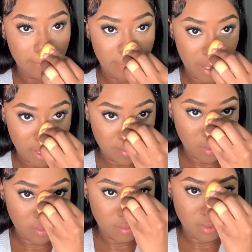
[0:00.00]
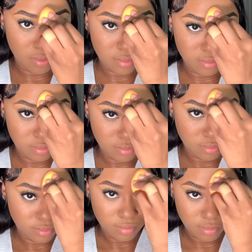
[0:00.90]
Bada boom boom.
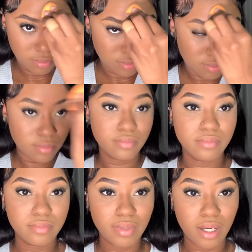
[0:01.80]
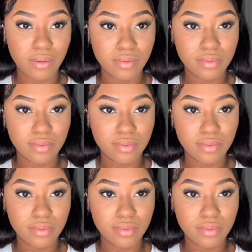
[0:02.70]
Pow.